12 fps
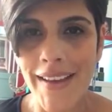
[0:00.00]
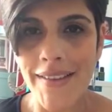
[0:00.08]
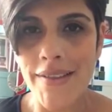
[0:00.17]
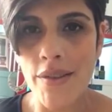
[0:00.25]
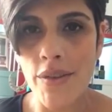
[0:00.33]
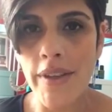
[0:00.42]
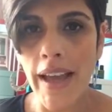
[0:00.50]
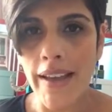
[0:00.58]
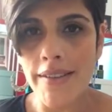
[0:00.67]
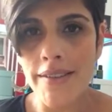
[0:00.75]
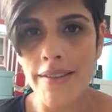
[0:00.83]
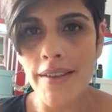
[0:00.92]
So
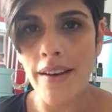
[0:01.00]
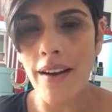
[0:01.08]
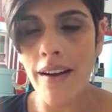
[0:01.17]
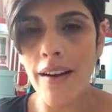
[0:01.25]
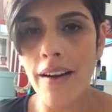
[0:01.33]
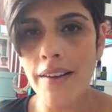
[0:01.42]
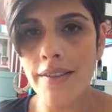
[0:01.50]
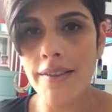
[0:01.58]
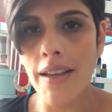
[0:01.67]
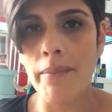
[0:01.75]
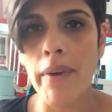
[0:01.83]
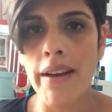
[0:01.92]
yes, there are
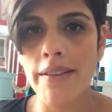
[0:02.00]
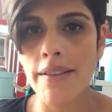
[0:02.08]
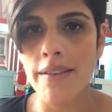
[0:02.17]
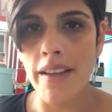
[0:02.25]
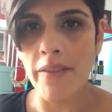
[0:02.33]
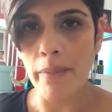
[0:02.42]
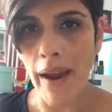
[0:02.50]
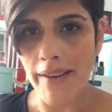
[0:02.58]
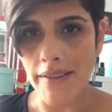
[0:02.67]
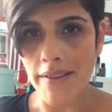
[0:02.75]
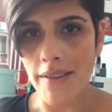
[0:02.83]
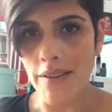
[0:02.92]
some unsafe
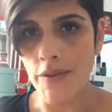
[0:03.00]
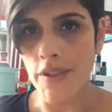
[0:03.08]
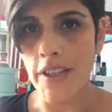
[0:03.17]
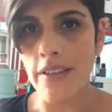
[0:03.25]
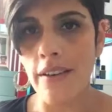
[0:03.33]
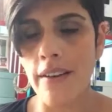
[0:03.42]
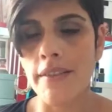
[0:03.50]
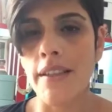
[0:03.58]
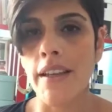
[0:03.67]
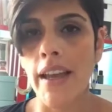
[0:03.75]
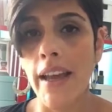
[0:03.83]
practices for detoxing.